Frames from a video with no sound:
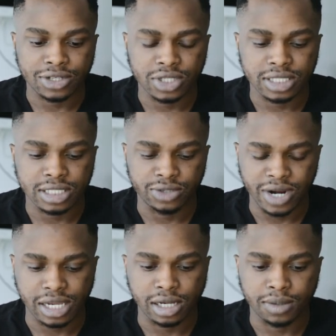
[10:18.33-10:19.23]
As you can see
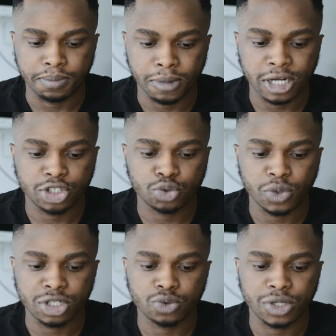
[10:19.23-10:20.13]
right here, March
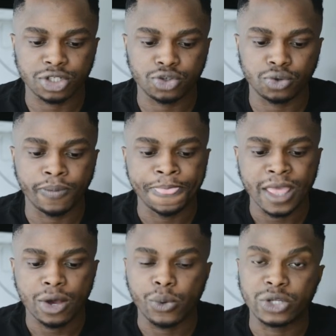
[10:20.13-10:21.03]
2022
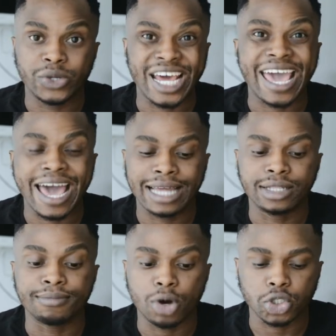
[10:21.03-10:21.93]
was when I
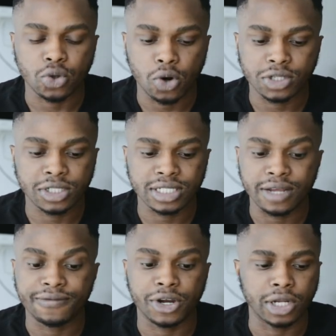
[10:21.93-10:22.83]
had the most orders
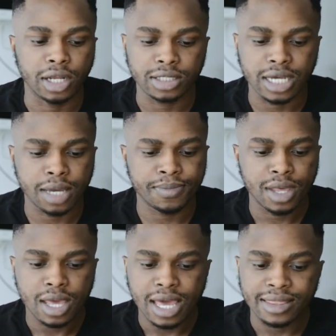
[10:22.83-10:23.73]
in a very long time,
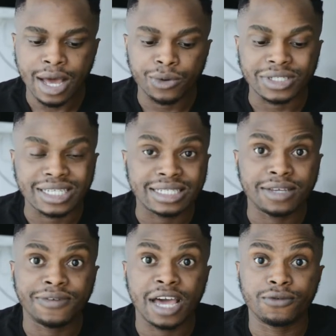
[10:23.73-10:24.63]
and that was
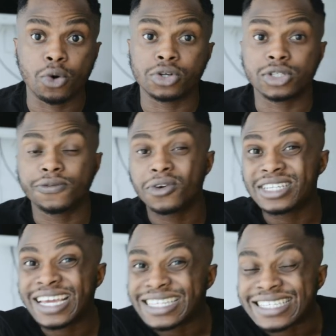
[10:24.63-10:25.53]
65 orders for
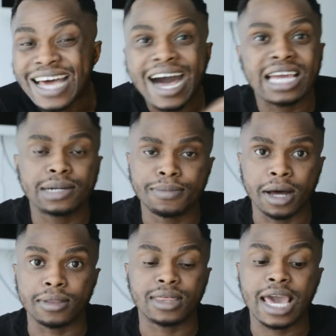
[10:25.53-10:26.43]
the entire
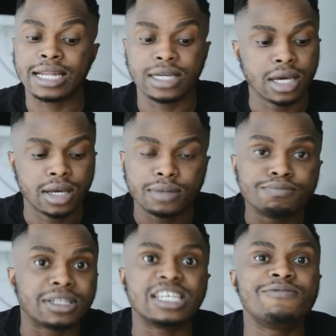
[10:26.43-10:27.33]
month. And
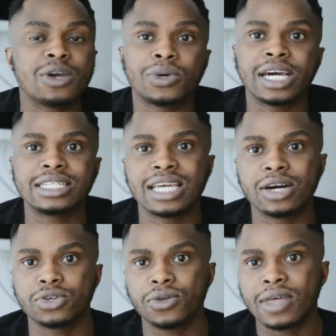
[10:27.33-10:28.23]
believe me when I
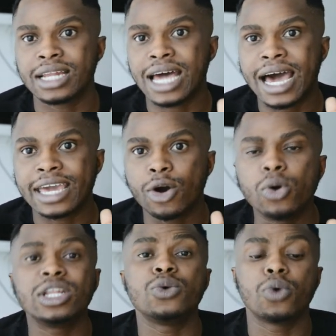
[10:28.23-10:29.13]
tell you that I
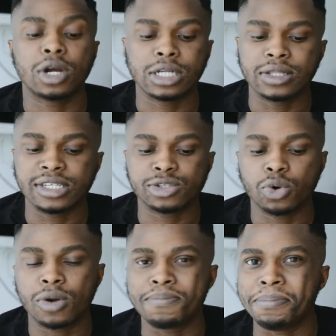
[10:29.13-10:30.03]
only worked on this
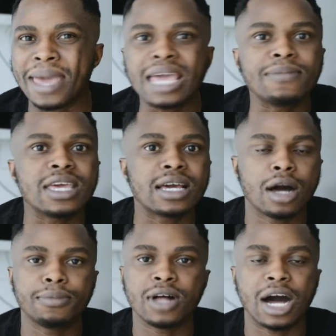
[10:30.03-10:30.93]
store maybe a
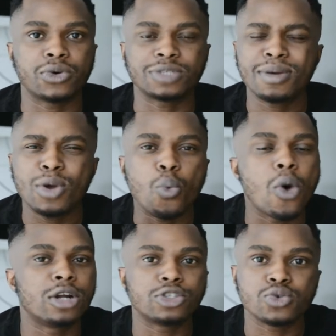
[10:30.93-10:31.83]
couple hours, maybe
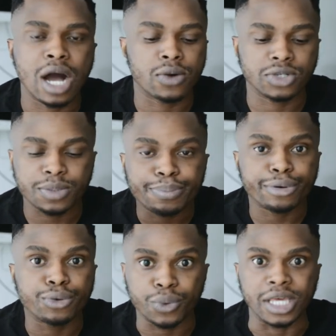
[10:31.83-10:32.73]
1 or 2 hours
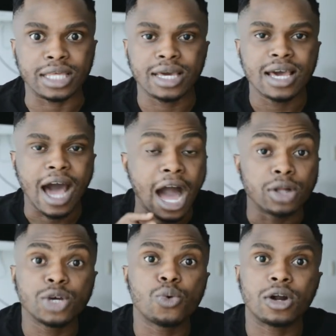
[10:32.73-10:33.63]
per week. I
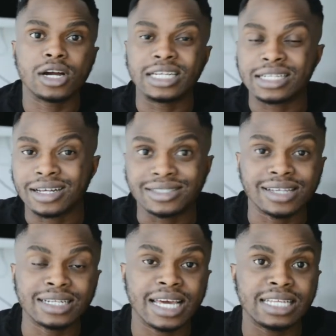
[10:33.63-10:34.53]
only work on it on
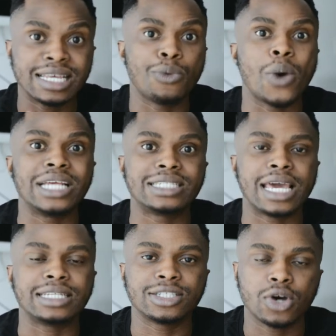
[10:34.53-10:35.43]
Sundays and
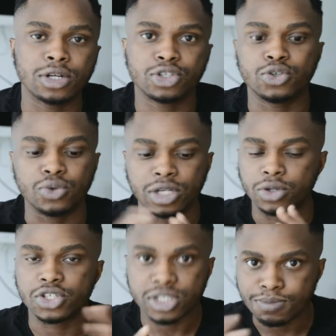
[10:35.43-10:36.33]
Wednesdays in order to, you
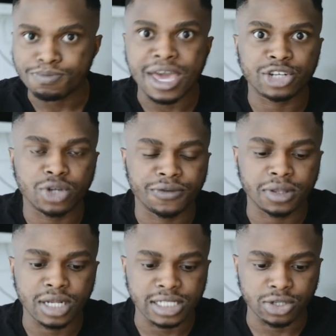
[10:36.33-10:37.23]
know, just make sure
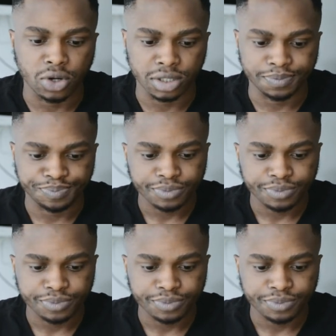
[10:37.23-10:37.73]
everything is in order.